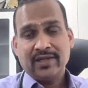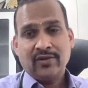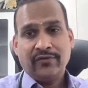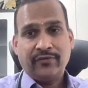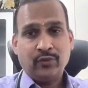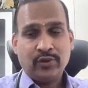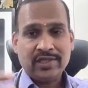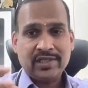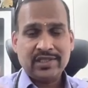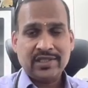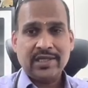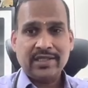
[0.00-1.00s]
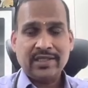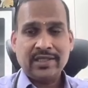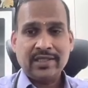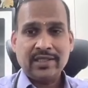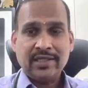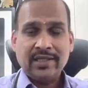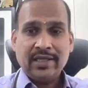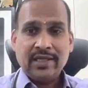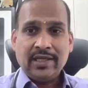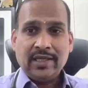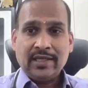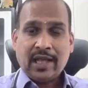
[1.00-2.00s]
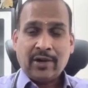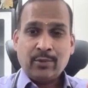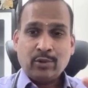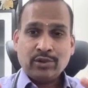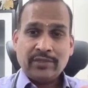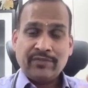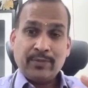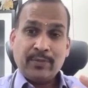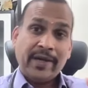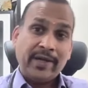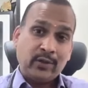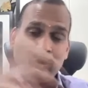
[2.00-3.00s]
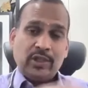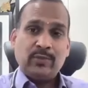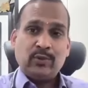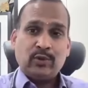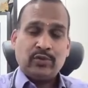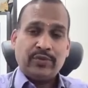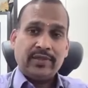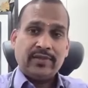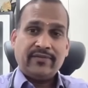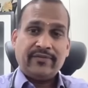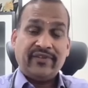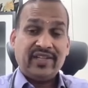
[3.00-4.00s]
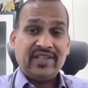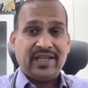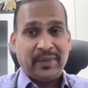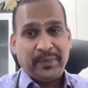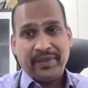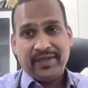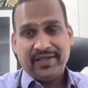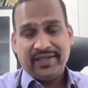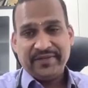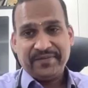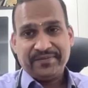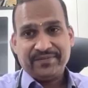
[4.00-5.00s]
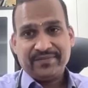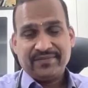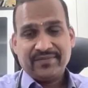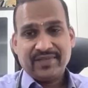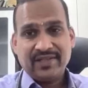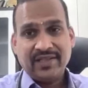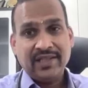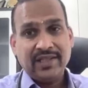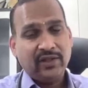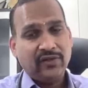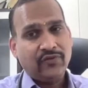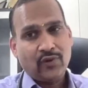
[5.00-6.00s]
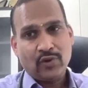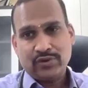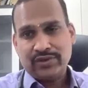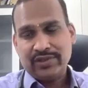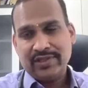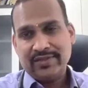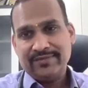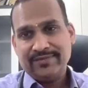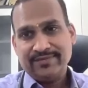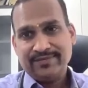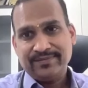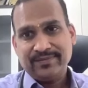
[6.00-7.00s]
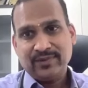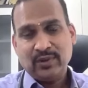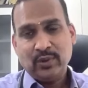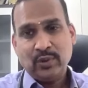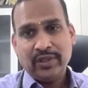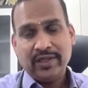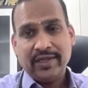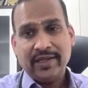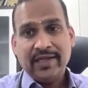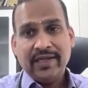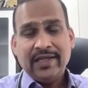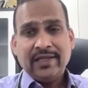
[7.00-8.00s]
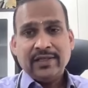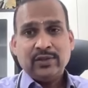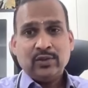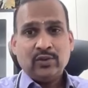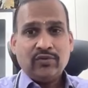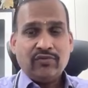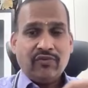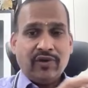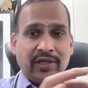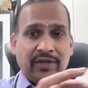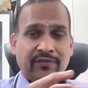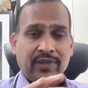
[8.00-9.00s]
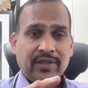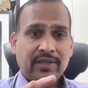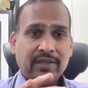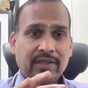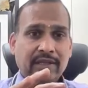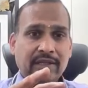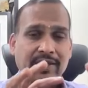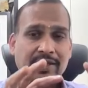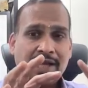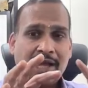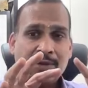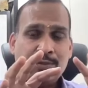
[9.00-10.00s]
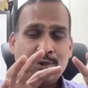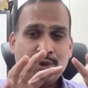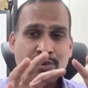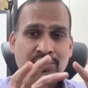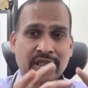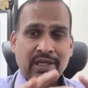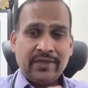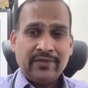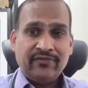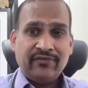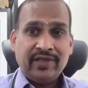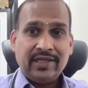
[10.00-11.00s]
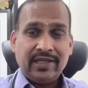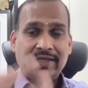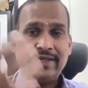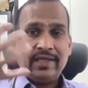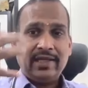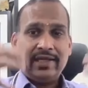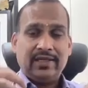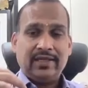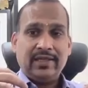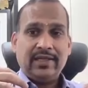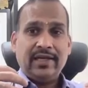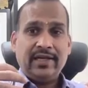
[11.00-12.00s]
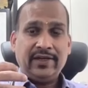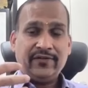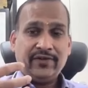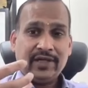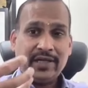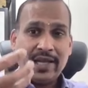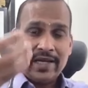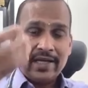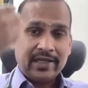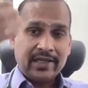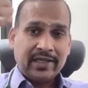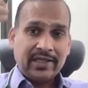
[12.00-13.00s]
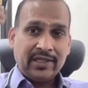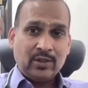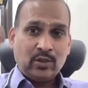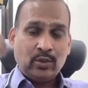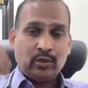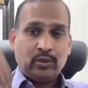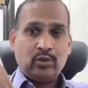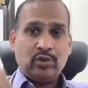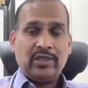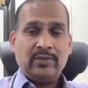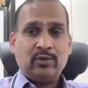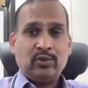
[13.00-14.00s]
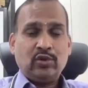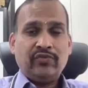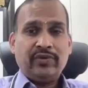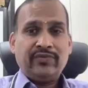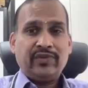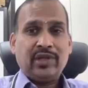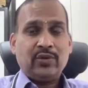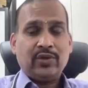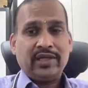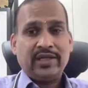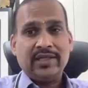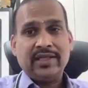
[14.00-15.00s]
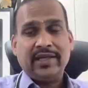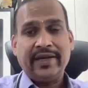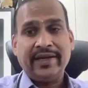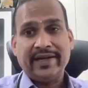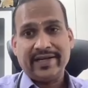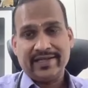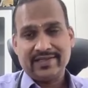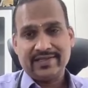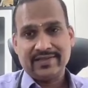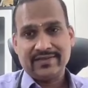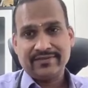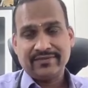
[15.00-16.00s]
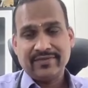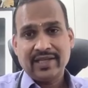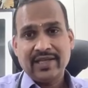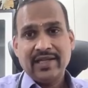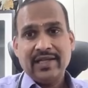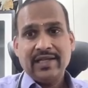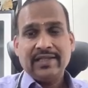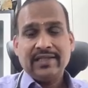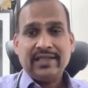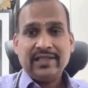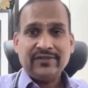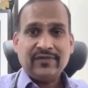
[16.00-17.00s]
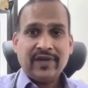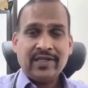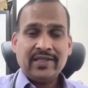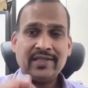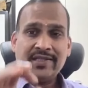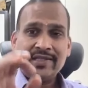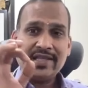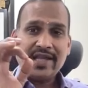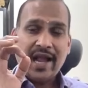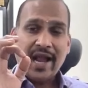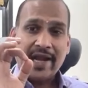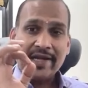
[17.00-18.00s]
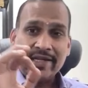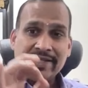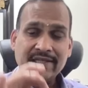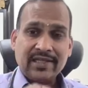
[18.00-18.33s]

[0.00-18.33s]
If two gases are there, carbon monoxide will bind to hemoglobin very rapidly than that of oxygen. Okay. So whatever carbon monoxide we inhale, it will directly go through hemoglobin without any hindrance. That's why this is ideal